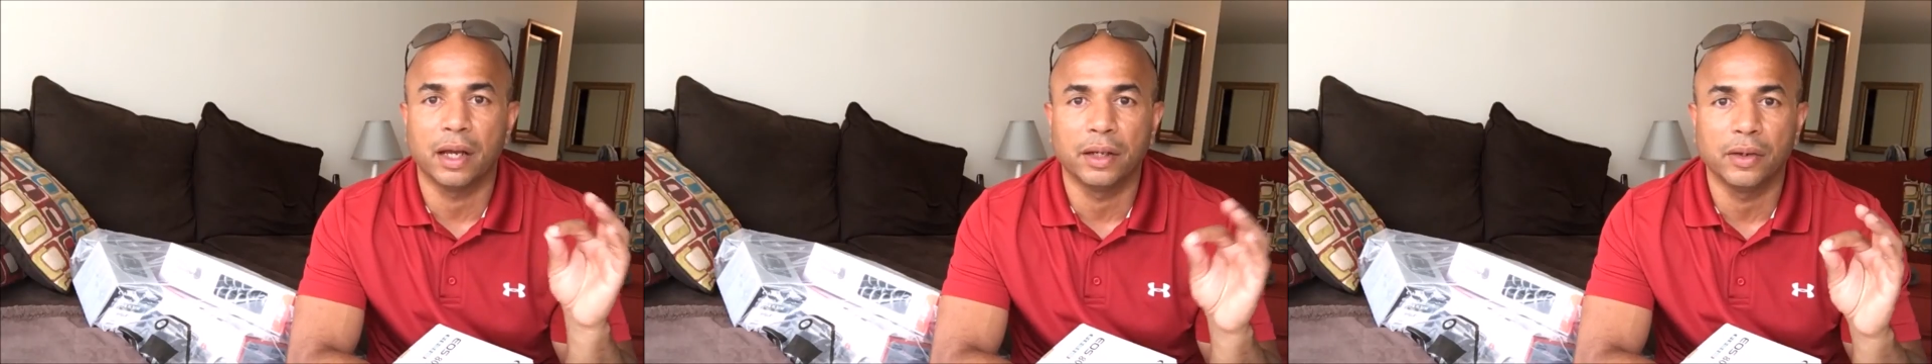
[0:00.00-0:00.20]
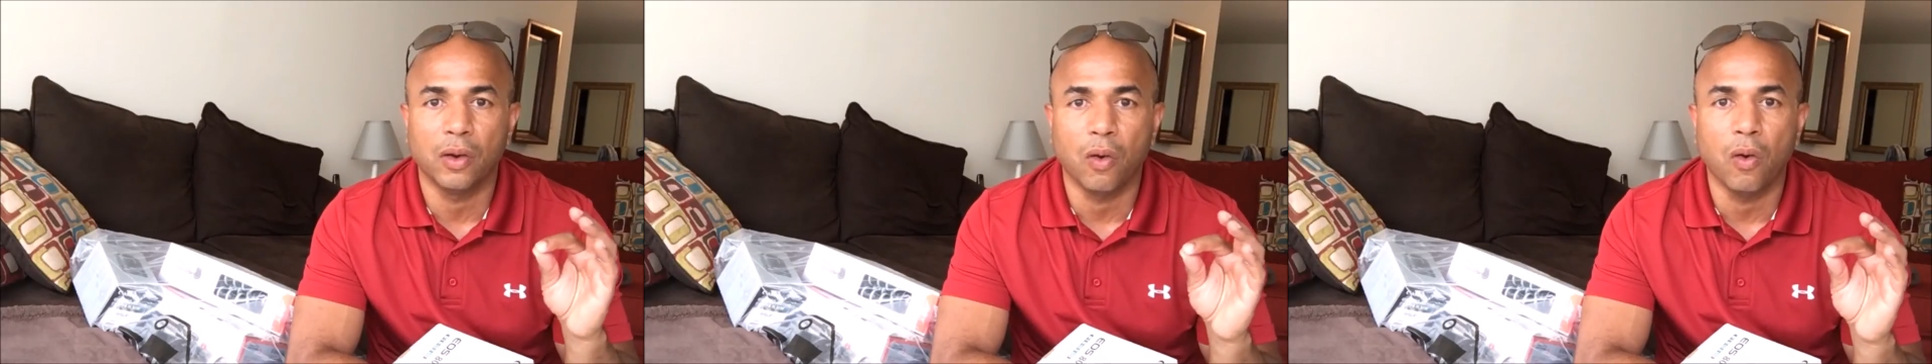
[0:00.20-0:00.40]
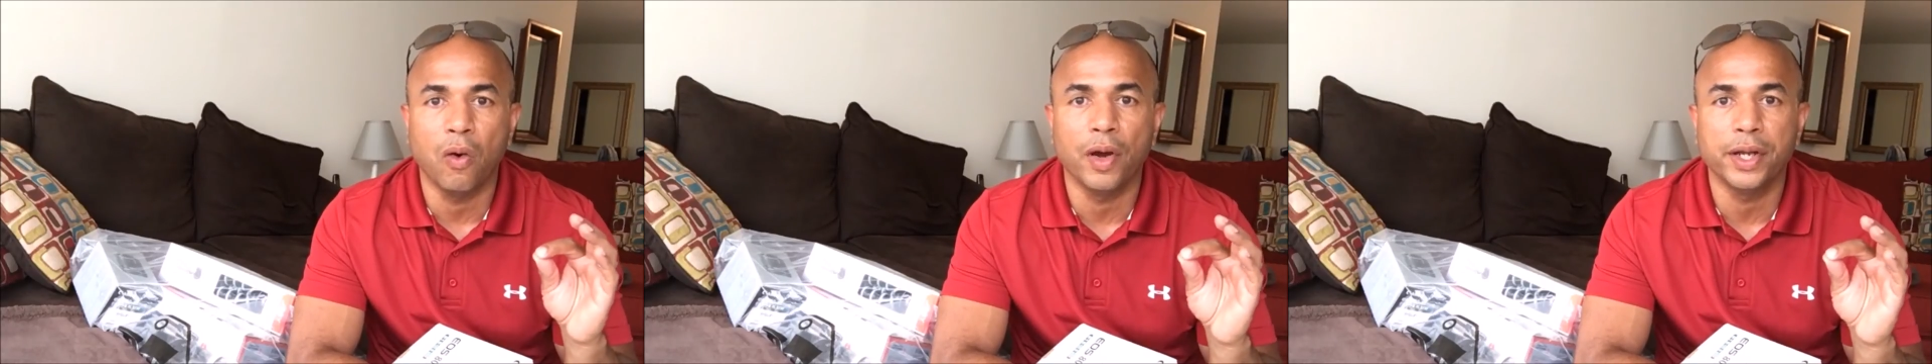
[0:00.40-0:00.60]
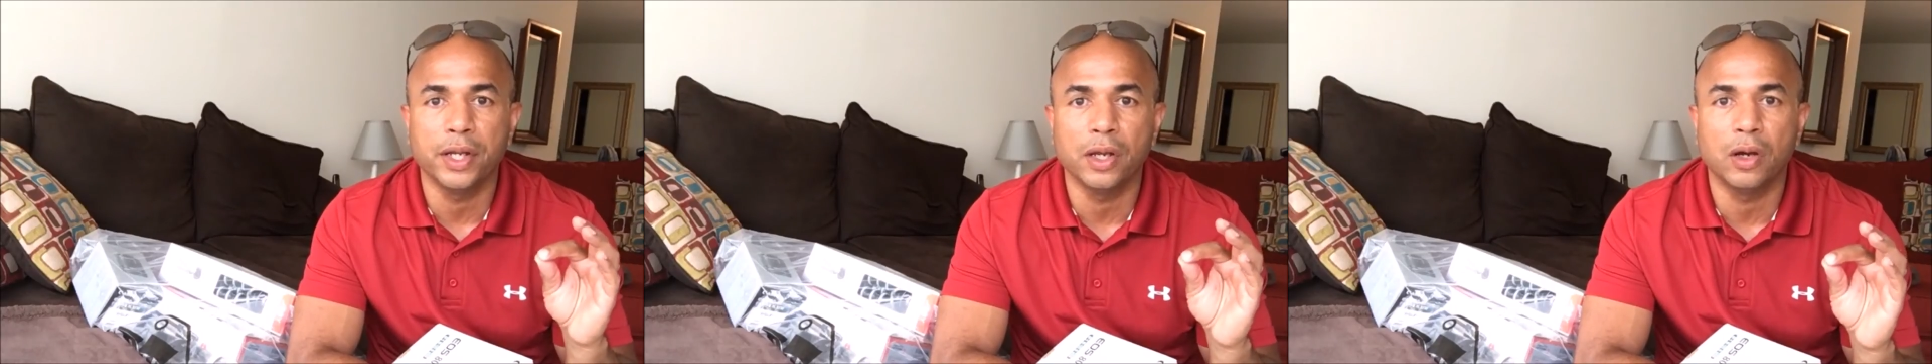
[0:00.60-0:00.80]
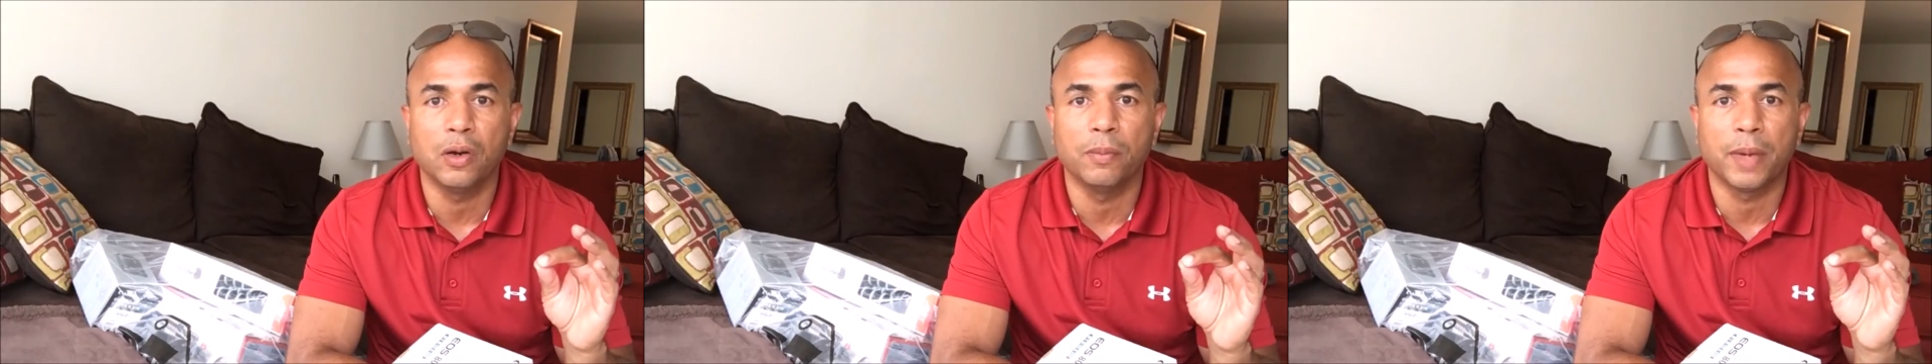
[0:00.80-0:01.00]
an
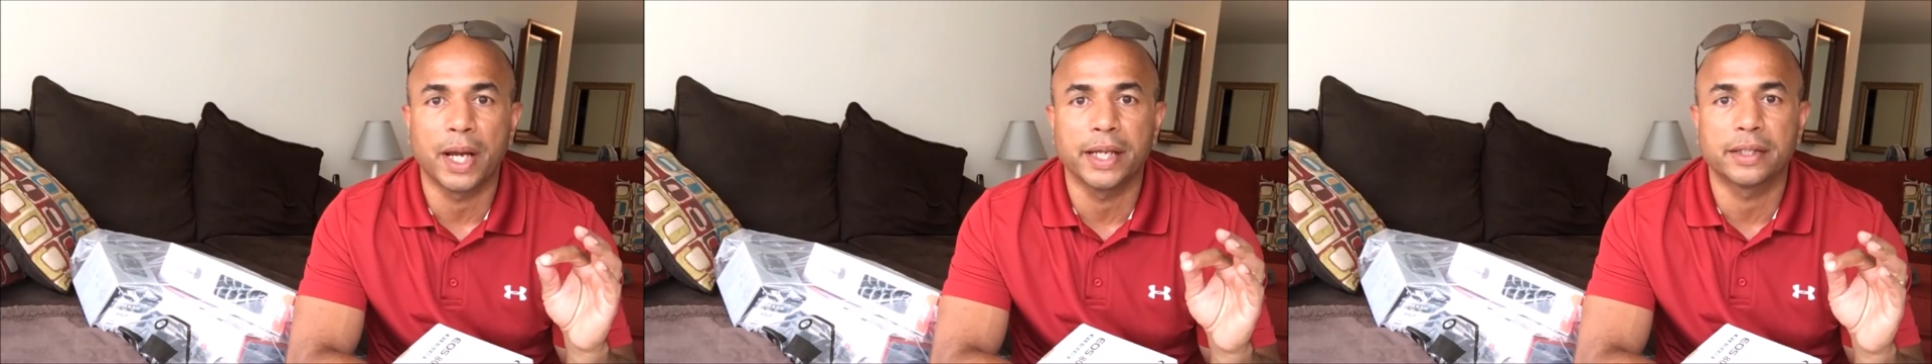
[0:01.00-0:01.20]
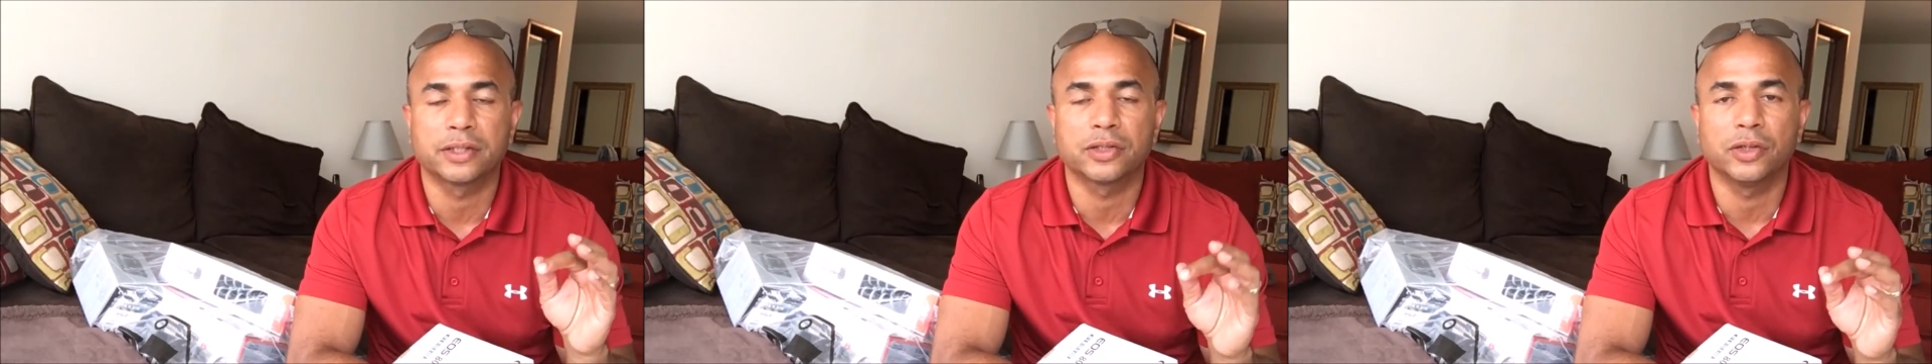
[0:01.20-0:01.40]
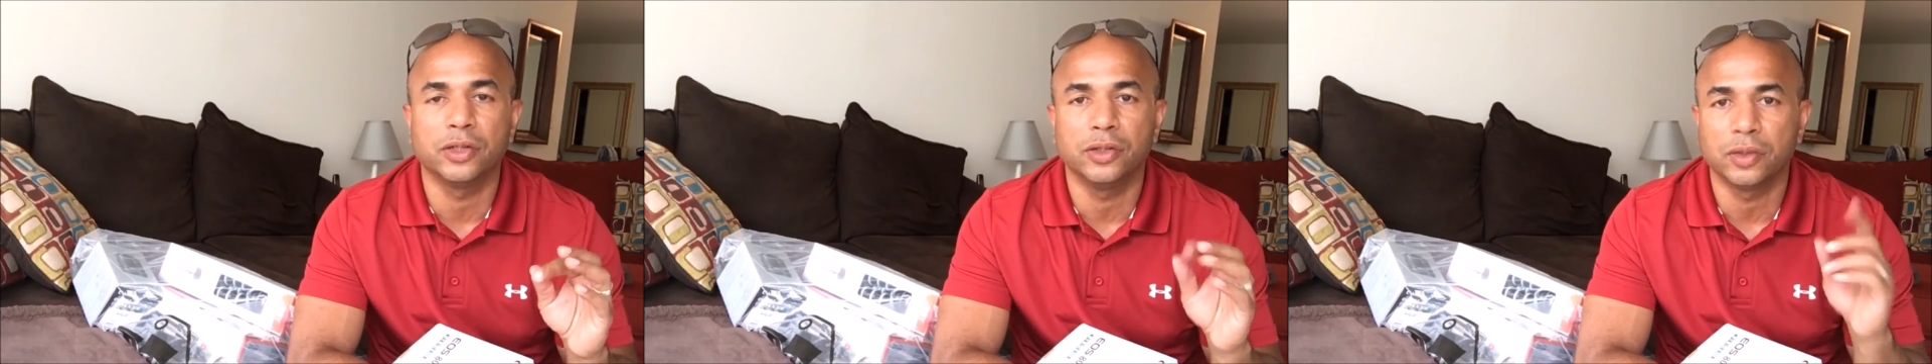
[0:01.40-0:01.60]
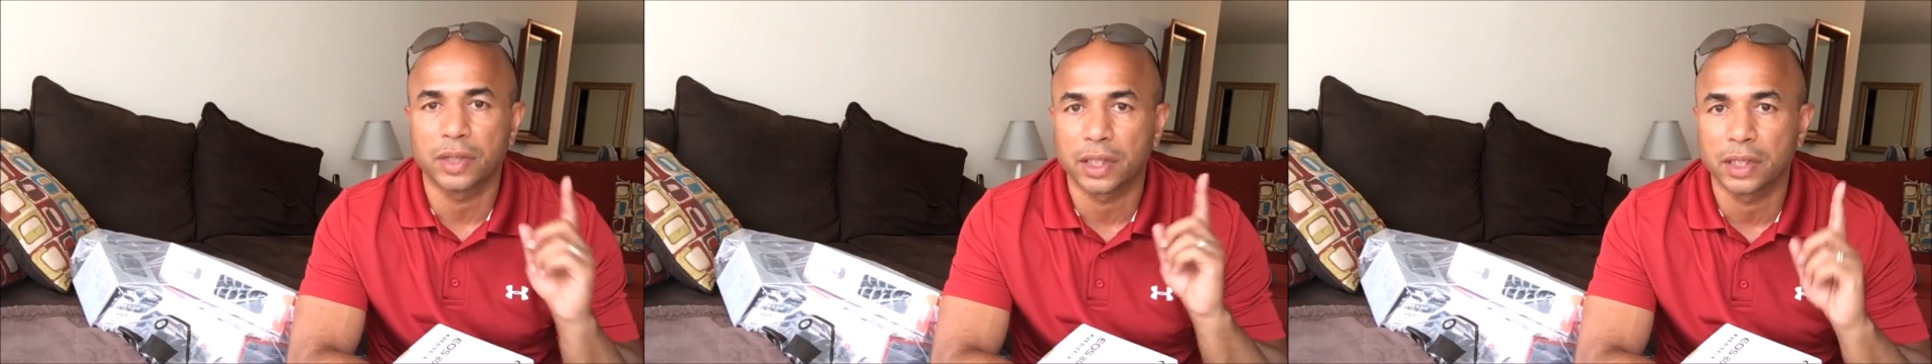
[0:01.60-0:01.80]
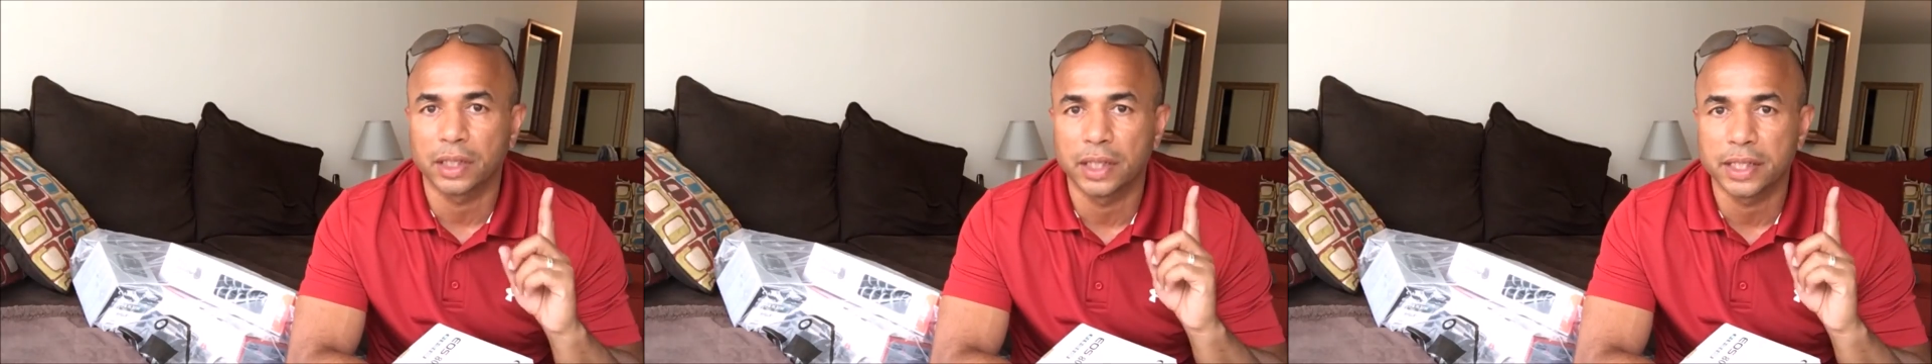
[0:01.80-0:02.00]
audio mic so you
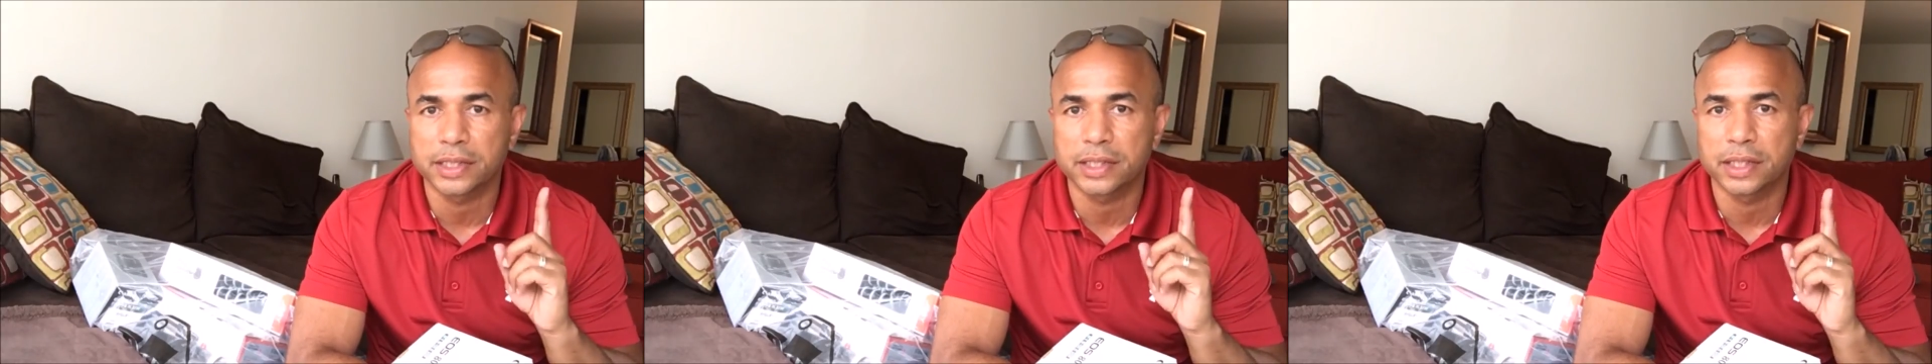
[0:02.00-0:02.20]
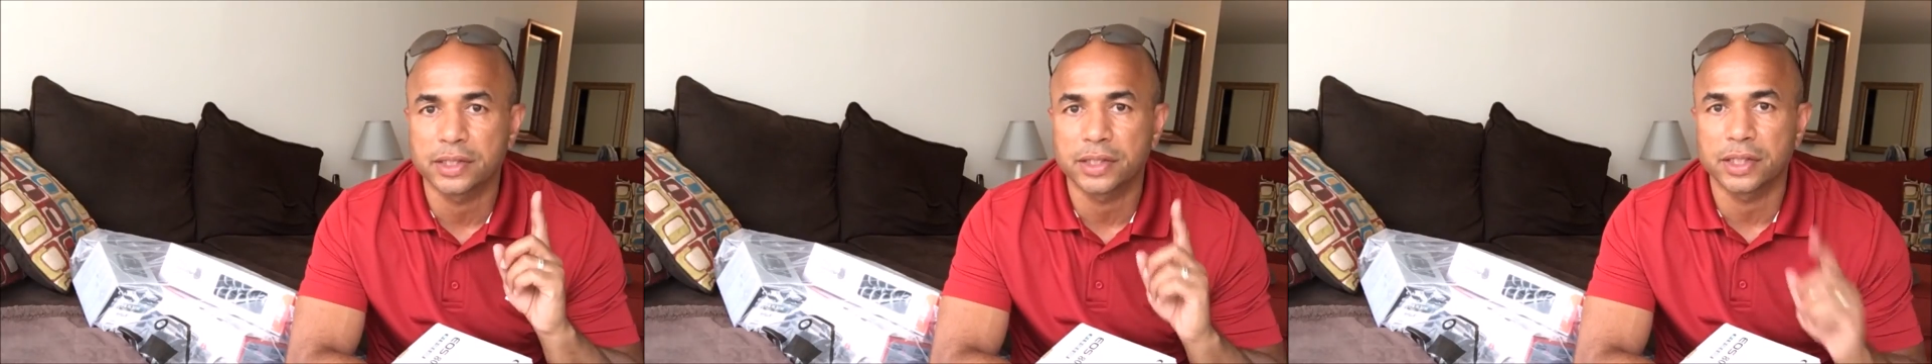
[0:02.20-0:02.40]
can listen